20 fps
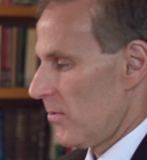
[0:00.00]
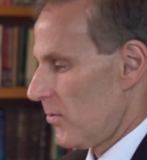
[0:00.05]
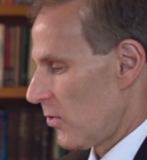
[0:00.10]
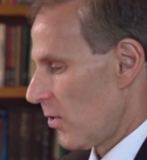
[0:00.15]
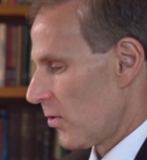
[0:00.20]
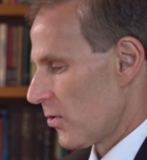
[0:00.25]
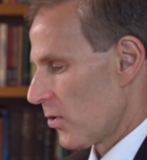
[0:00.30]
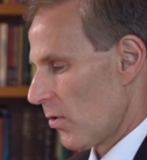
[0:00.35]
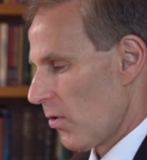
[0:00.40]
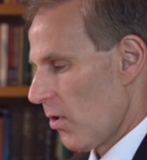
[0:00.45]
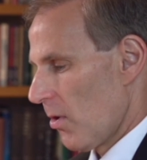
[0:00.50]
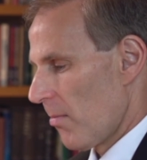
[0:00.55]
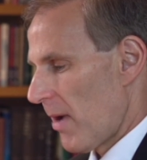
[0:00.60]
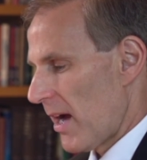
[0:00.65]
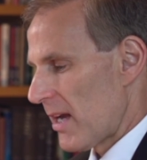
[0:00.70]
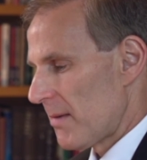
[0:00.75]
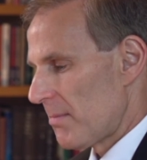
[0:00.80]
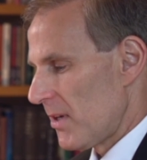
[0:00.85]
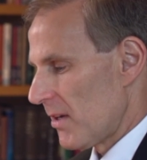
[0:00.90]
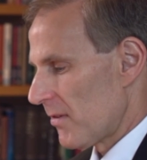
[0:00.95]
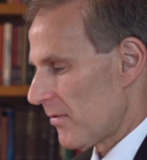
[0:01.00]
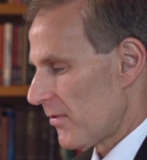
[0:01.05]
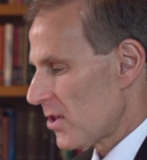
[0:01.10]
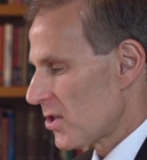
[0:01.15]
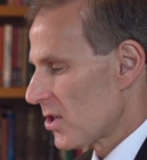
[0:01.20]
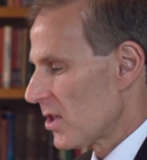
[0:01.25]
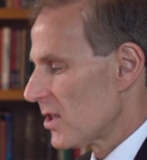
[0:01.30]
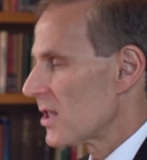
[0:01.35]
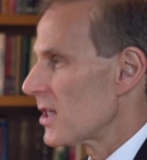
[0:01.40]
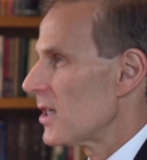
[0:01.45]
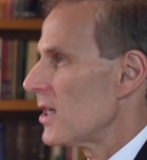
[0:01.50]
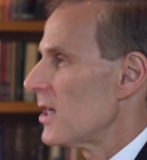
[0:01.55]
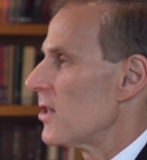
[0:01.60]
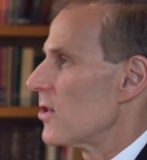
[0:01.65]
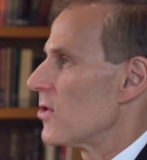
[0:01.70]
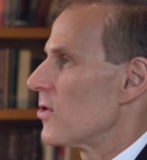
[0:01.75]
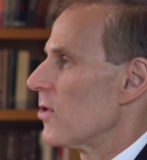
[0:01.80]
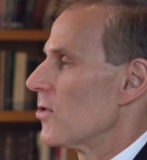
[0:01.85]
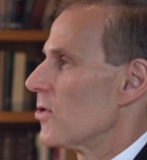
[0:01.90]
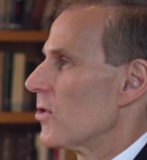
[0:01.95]
Social goal might be efficiency,
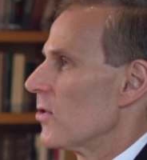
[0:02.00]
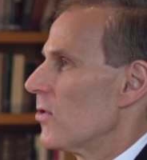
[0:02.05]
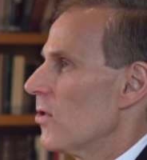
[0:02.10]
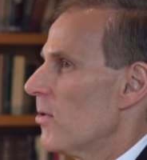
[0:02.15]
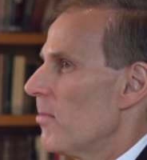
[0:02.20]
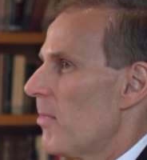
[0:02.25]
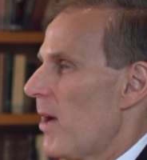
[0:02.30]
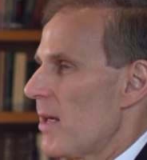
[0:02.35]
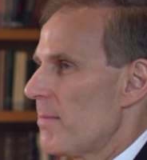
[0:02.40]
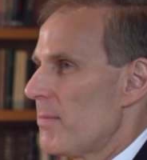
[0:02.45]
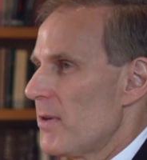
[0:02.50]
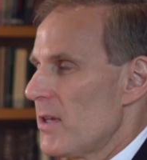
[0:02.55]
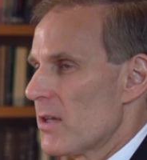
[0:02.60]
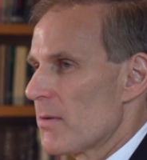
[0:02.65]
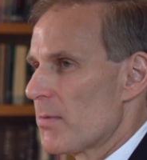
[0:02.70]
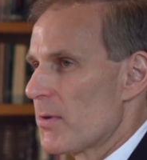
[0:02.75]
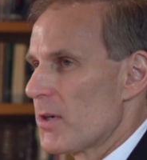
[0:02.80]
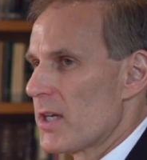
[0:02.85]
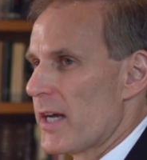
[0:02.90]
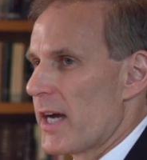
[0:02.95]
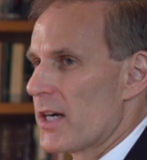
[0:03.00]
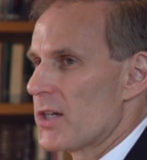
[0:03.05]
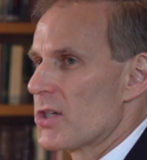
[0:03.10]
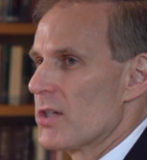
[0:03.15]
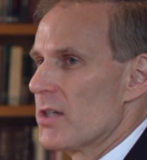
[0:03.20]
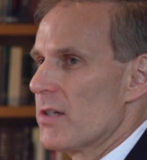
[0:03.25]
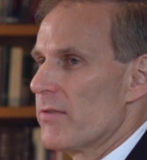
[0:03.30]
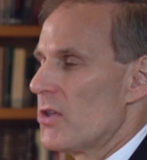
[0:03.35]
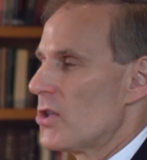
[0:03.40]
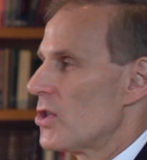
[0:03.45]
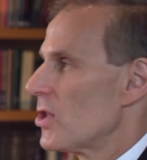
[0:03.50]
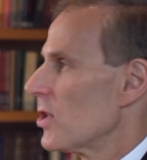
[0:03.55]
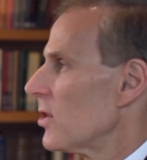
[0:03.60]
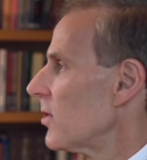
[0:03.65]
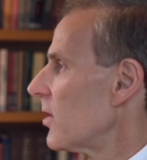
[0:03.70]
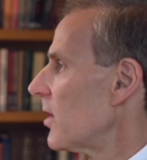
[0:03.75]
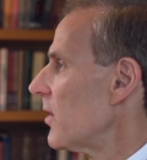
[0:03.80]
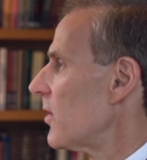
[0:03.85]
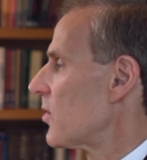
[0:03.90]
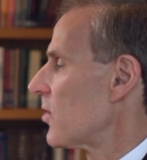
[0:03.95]
the social goal might be the protection of the
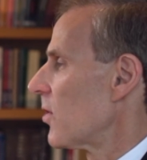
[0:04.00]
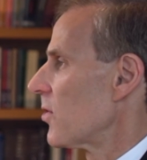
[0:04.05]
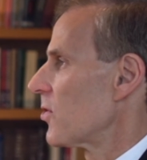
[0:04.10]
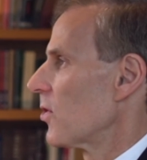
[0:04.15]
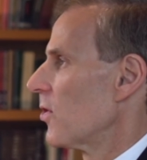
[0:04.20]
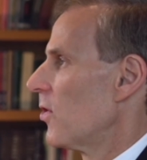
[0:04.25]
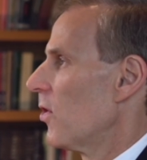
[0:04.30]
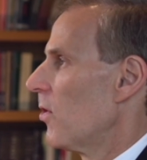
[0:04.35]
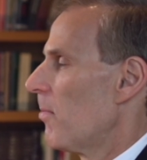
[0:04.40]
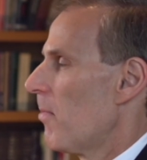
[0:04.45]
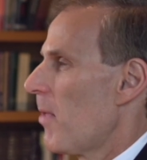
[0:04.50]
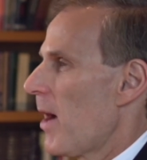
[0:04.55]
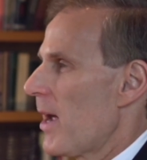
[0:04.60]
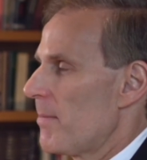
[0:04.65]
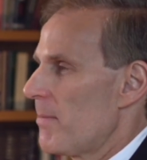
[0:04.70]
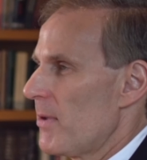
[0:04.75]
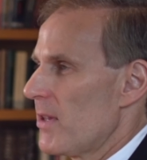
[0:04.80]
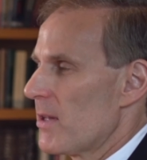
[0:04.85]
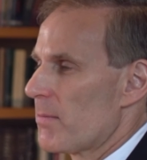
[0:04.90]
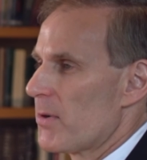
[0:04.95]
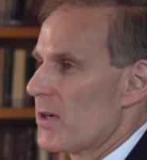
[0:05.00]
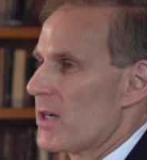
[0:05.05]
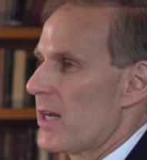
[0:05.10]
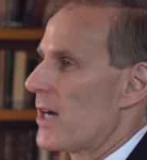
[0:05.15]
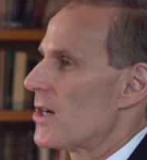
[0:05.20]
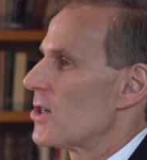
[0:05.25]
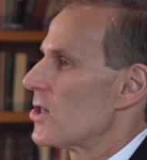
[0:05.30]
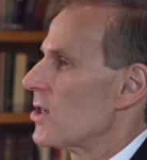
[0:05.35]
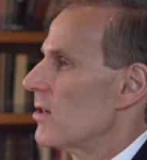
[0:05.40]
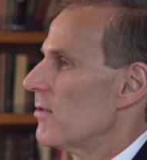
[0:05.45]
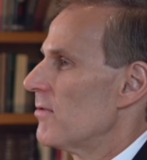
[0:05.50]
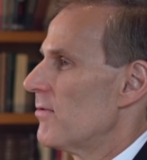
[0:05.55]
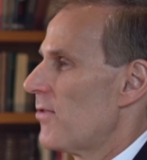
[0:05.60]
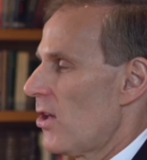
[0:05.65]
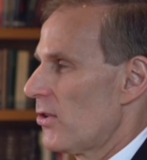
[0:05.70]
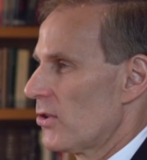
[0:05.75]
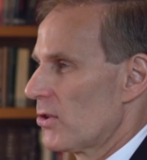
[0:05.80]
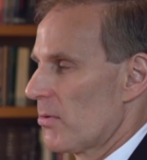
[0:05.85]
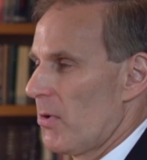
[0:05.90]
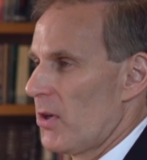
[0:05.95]
children, the social goal might be the protection of
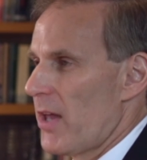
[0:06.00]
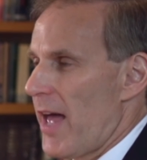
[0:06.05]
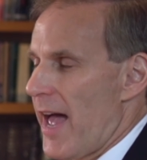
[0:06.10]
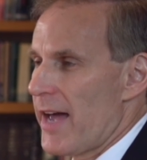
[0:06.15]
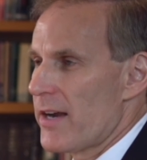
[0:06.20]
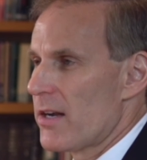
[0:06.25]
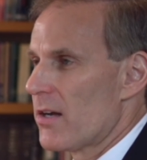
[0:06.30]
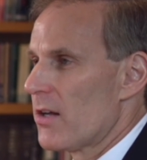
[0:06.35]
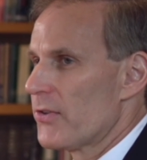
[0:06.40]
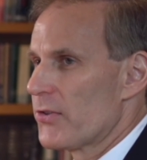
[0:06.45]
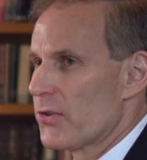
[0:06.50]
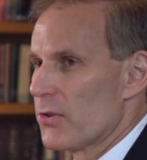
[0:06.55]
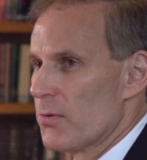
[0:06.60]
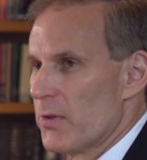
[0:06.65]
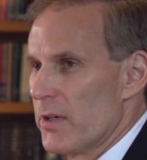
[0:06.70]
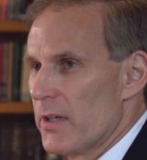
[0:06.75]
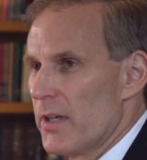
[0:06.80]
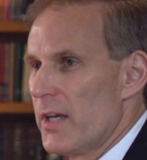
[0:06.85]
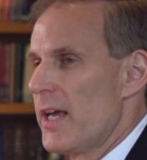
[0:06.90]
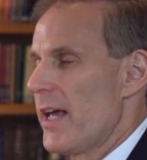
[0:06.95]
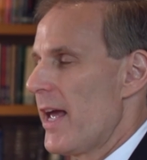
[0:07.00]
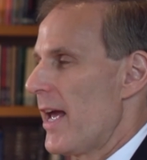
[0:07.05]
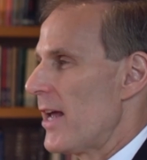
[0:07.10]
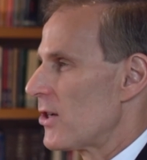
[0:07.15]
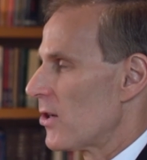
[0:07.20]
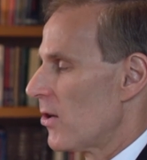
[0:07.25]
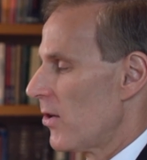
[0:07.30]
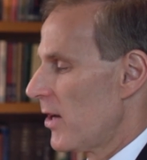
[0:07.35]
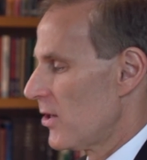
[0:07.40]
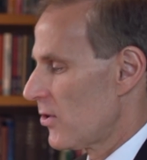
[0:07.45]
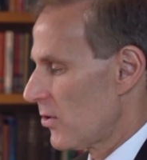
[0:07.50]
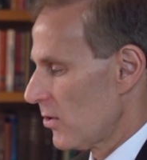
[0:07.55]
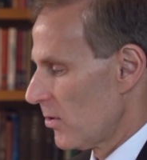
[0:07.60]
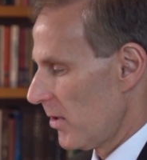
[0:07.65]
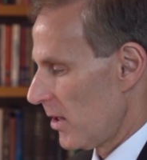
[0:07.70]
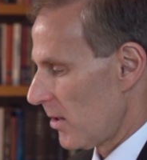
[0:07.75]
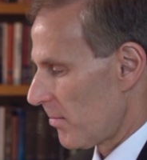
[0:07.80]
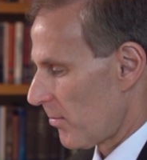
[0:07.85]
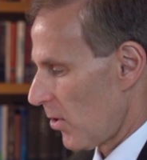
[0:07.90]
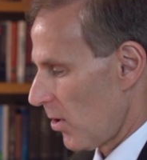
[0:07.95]
vulnerable adults who would enter
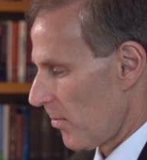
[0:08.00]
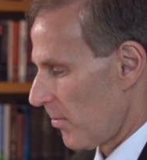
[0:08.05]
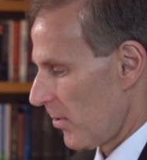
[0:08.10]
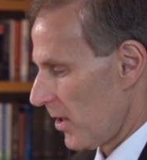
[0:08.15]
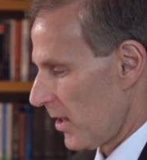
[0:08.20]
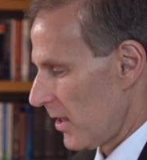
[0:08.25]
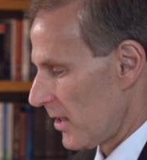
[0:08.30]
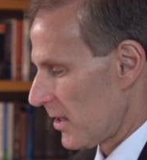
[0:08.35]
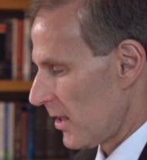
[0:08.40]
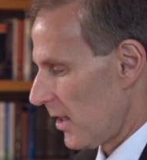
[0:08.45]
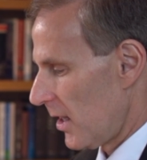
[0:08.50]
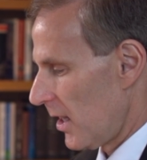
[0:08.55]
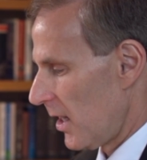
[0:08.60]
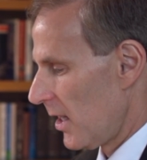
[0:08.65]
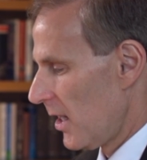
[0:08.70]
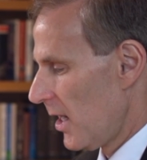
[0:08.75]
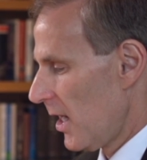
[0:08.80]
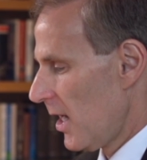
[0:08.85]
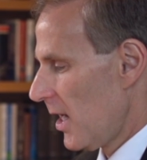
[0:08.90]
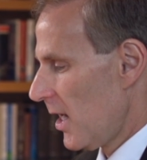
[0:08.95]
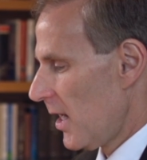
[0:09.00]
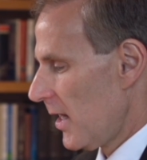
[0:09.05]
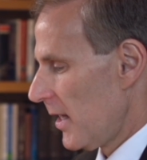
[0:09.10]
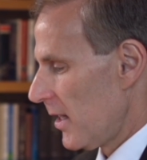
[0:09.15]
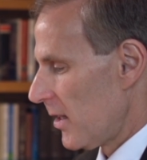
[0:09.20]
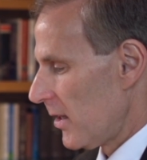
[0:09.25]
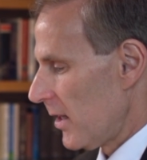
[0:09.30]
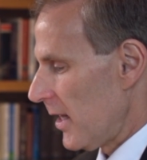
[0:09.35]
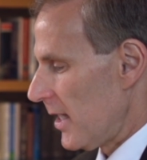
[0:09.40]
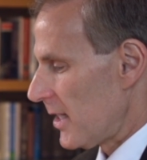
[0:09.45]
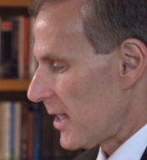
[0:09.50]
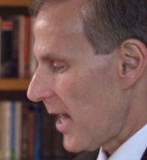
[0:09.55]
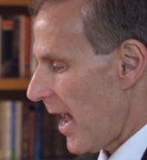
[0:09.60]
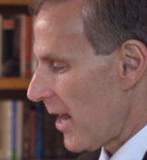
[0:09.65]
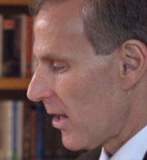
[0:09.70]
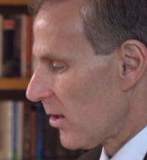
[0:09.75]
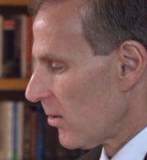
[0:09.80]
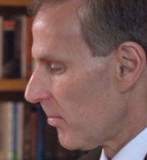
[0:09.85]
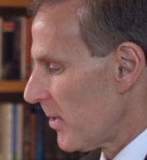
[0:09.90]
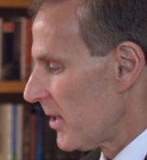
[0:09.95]
into inappropriate uh,
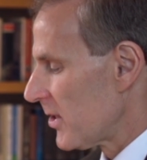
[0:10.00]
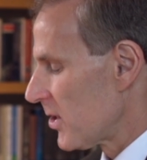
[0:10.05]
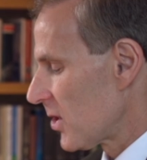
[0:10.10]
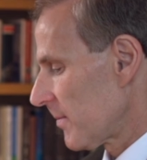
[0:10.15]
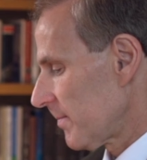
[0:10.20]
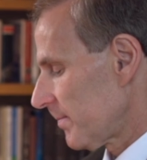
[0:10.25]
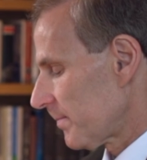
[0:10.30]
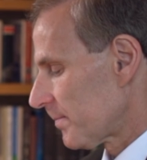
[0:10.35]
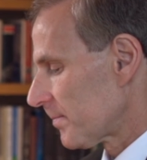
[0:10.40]
entanglements